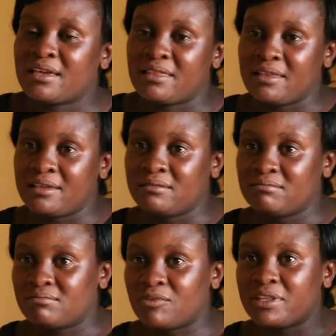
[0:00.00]
and
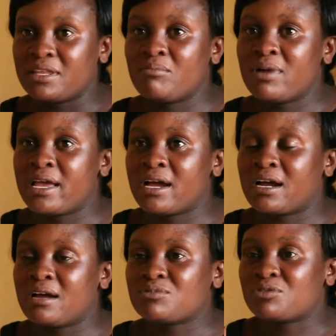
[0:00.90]
then when the buyer
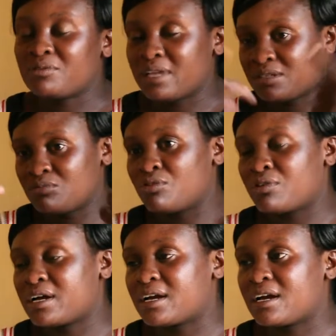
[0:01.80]
comes or that
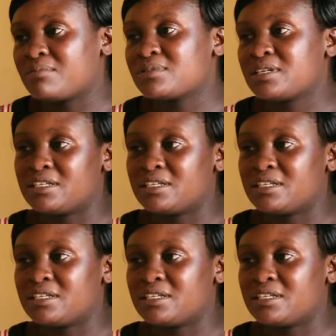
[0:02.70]
broker comes,